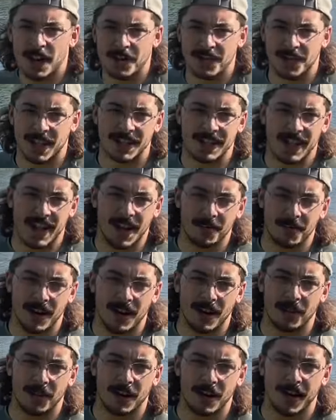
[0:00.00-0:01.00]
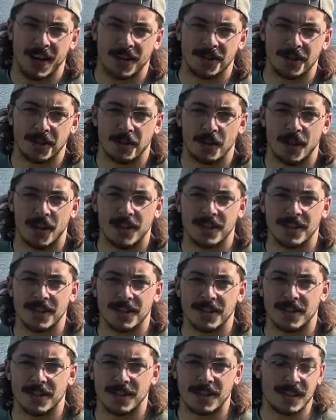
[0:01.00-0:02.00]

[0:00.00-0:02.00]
I was like, damn, now I want to catch iguanas.